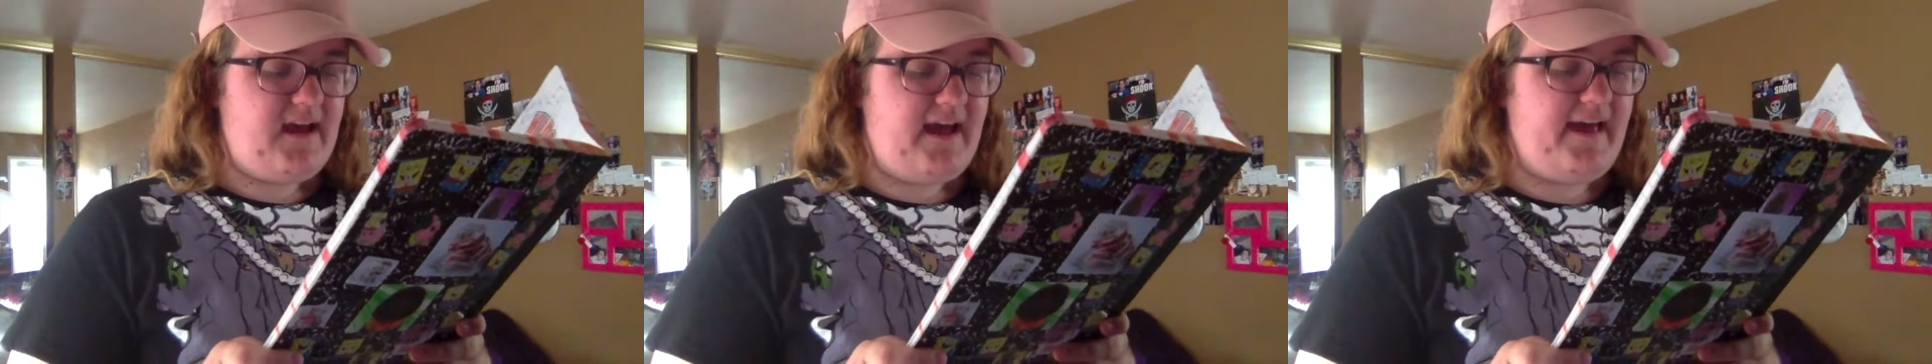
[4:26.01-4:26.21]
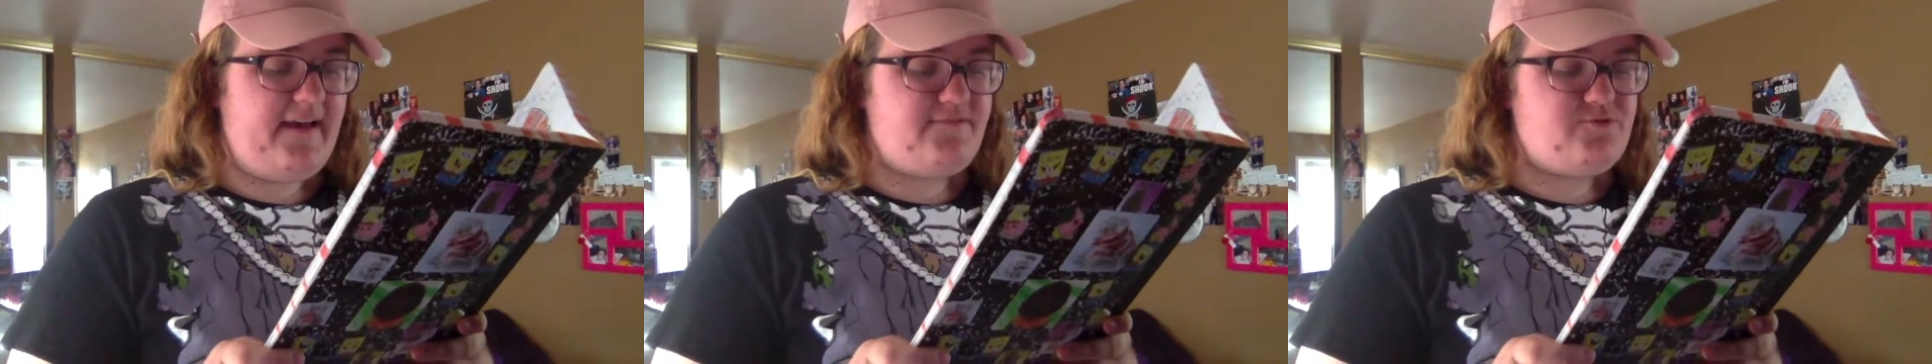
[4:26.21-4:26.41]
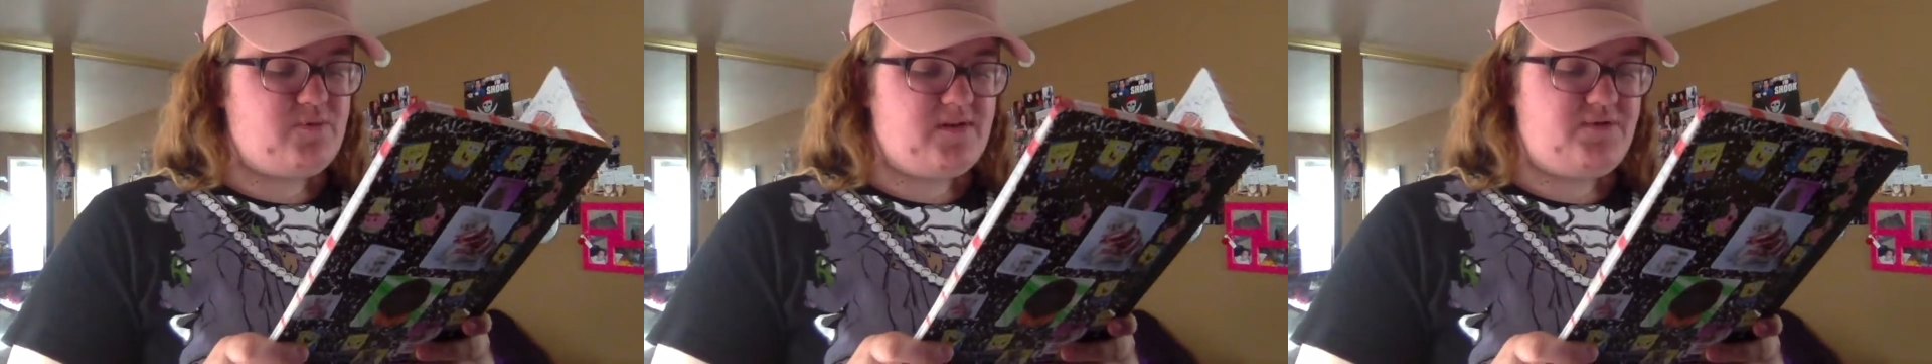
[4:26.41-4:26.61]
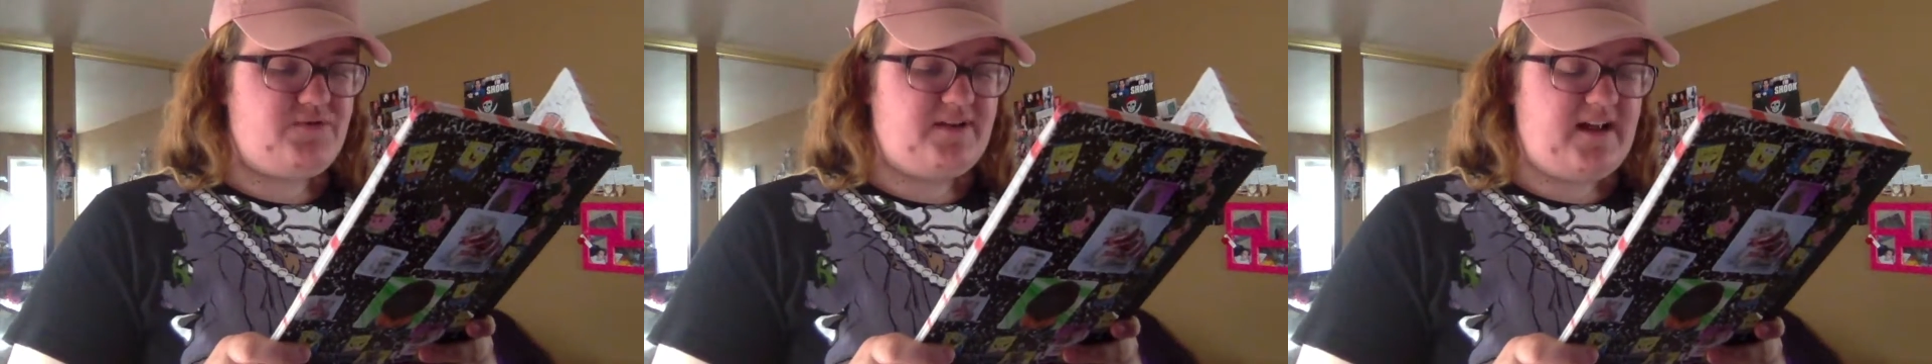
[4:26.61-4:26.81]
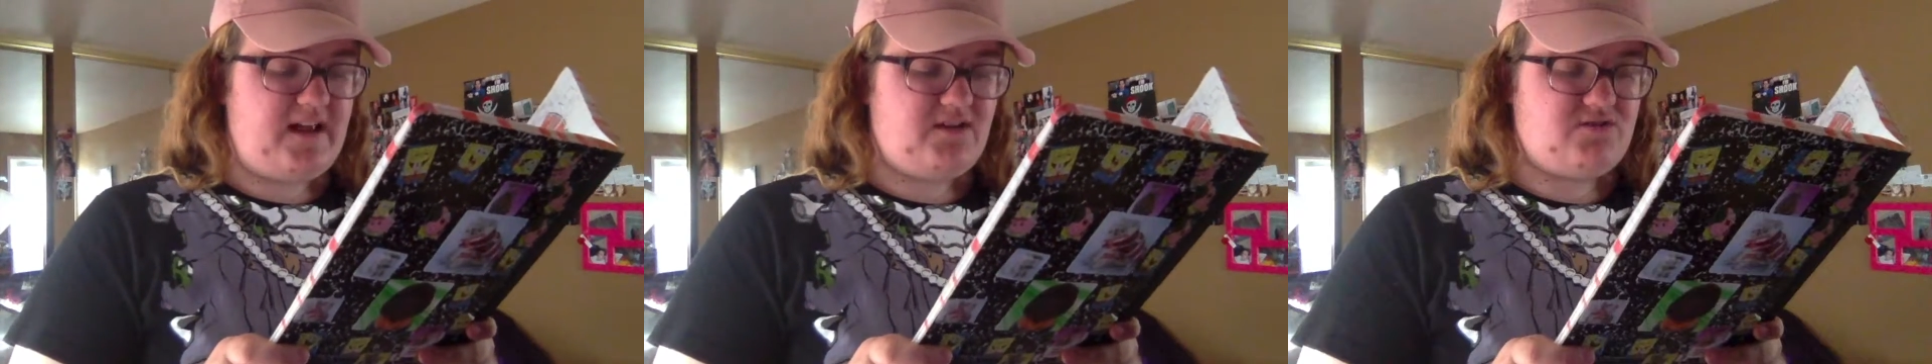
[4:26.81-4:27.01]
I have
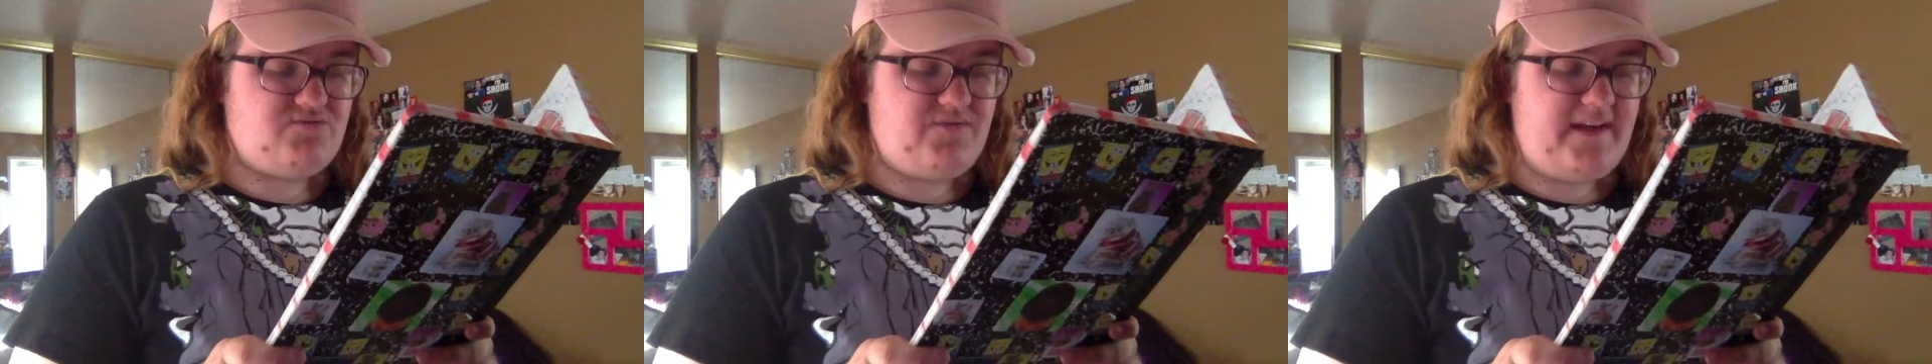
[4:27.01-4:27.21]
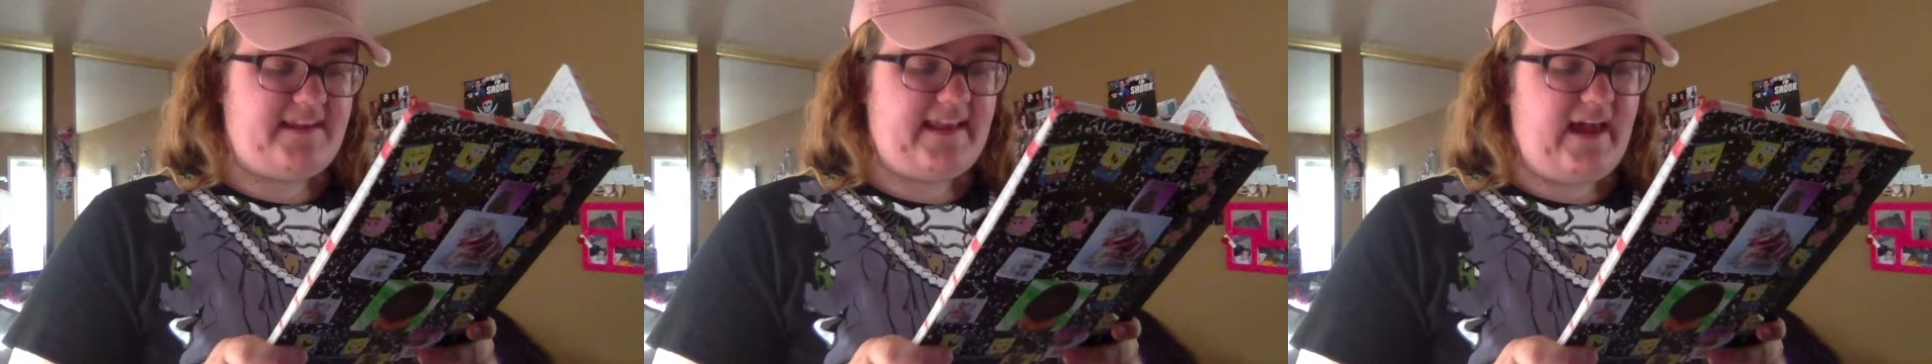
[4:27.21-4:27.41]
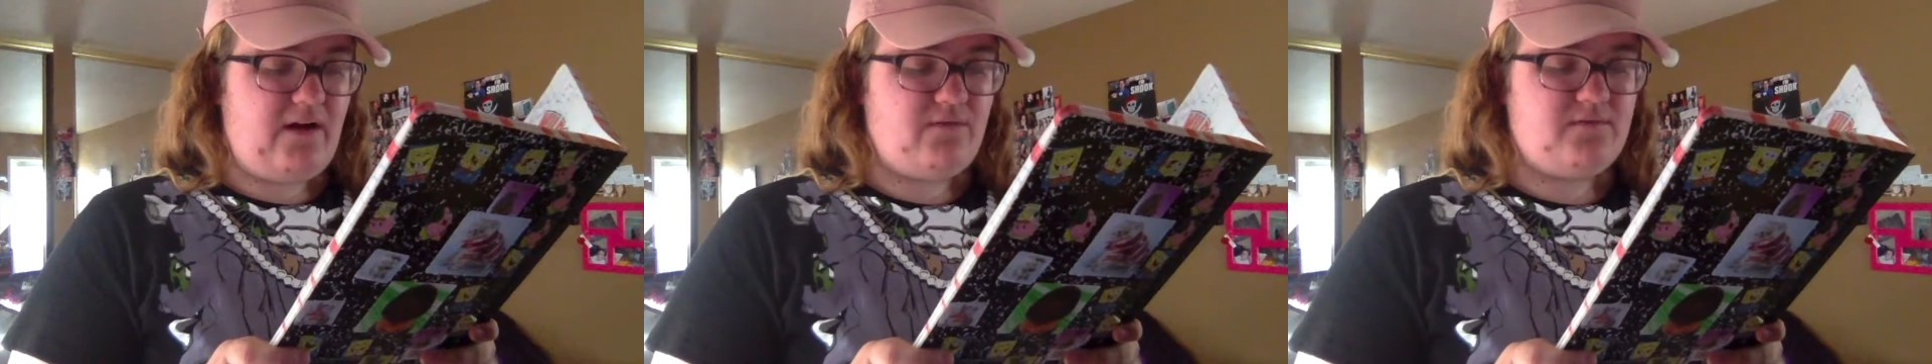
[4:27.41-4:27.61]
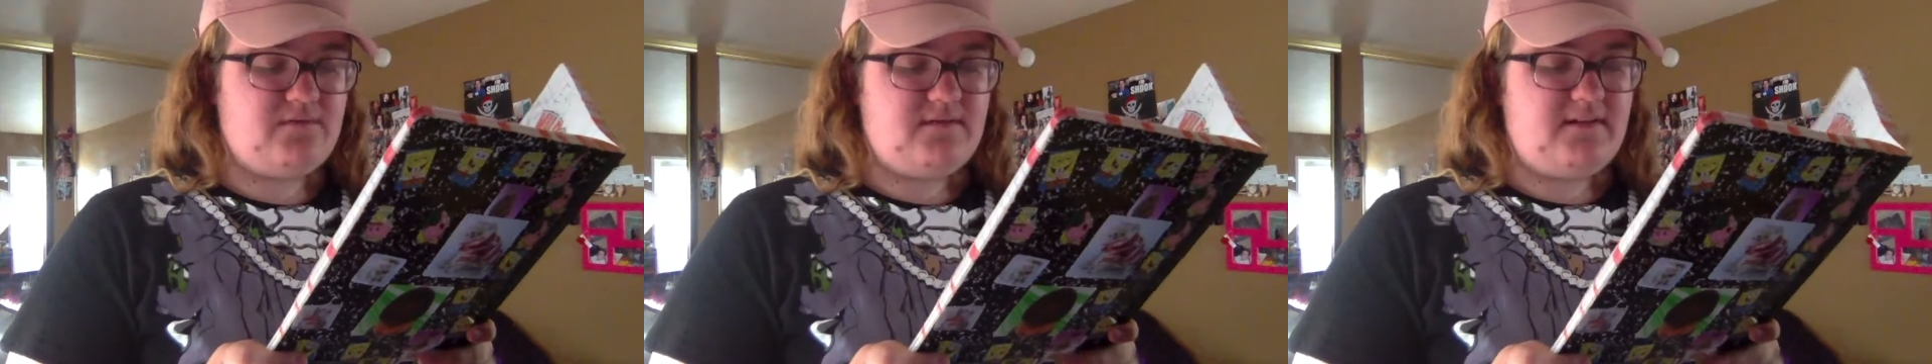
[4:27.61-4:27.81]
$23 right now.